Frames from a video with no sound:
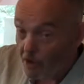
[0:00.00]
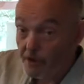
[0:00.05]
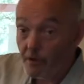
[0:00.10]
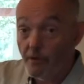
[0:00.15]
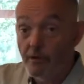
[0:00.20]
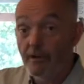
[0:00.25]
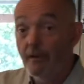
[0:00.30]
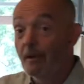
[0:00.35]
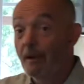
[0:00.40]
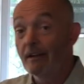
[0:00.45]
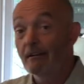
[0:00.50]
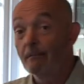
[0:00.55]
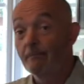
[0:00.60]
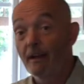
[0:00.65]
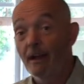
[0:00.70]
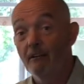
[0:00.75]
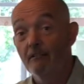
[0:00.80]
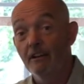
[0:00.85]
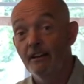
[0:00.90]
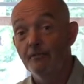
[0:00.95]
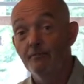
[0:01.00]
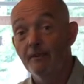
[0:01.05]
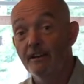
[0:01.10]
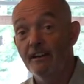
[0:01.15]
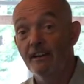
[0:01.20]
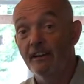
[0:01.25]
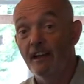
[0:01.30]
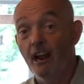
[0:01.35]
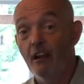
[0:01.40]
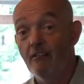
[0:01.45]
don't want to hear about Edwina
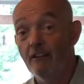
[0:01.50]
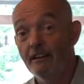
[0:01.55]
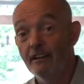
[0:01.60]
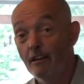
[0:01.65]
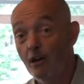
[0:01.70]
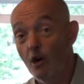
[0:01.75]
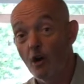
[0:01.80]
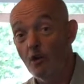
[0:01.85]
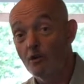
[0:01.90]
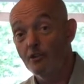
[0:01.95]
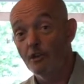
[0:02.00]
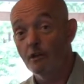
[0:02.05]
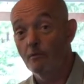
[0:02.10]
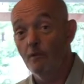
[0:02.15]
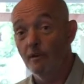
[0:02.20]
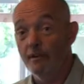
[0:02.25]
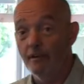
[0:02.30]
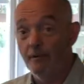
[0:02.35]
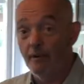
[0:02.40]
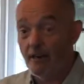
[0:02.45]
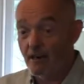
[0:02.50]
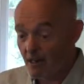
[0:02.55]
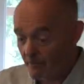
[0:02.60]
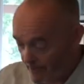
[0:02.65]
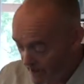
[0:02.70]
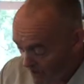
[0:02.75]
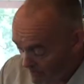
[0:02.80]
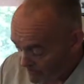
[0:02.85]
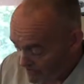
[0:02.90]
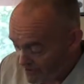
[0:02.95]
curry, I don't want to hear
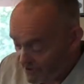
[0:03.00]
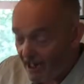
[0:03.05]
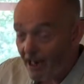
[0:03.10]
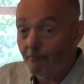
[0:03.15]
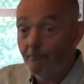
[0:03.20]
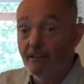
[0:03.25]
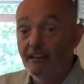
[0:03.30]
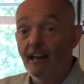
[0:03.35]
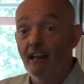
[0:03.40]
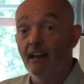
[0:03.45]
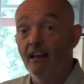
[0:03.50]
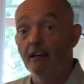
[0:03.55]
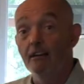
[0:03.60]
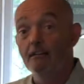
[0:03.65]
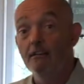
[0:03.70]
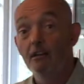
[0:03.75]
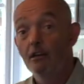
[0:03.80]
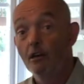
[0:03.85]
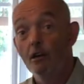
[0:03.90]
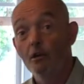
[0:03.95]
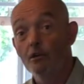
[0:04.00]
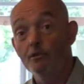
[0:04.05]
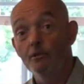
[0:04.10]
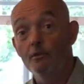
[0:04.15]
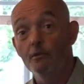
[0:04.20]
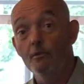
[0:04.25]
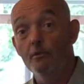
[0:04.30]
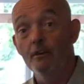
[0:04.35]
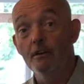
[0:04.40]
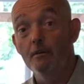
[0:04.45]
about salmonella, I don't want
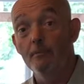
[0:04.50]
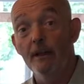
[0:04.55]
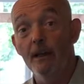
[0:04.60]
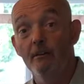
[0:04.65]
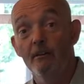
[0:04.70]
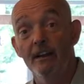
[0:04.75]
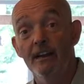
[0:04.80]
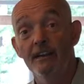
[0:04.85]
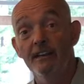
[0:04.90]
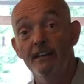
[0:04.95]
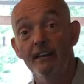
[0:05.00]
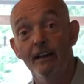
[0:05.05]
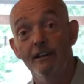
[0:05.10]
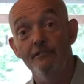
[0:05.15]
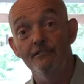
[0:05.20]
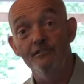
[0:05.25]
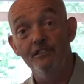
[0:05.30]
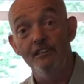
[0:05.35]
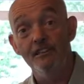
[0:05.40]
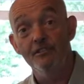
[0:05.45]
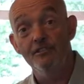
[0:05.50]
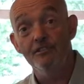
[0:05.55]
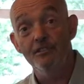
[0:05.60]
to hear about any of those things.